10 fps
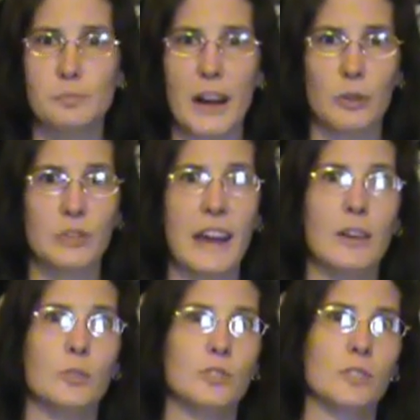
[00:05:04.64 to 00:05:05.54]
metal
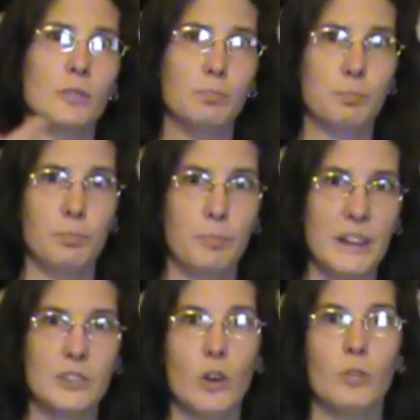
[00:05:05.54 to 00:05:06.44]
nails
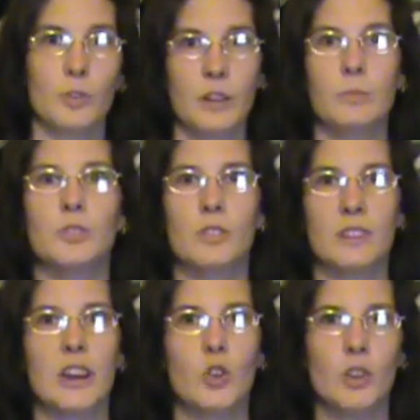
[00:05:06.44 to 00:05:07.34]
bent over them so
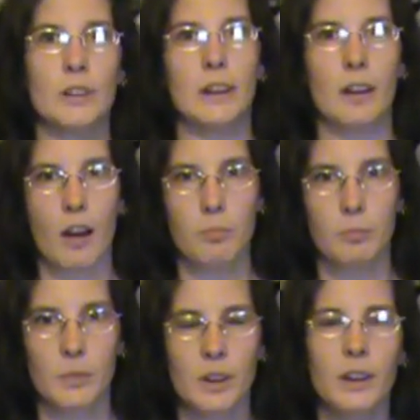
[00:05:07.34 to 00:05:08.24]
that they couldn't get up.
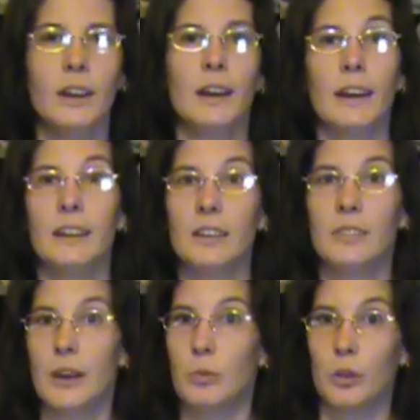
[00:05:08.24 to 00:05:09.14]
And
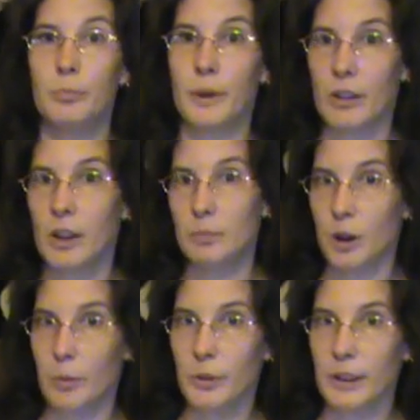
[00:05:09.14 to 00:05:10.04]
if they weren't buried
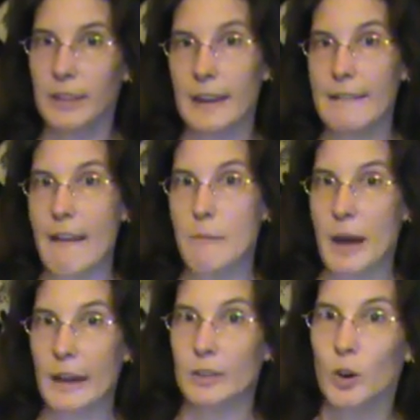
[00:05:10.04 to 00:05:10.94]
properly, they came
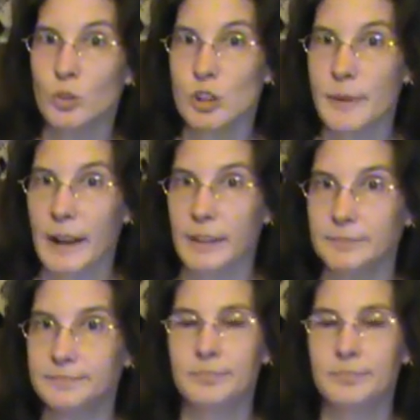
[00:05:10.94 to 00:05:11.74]
back and told you about it.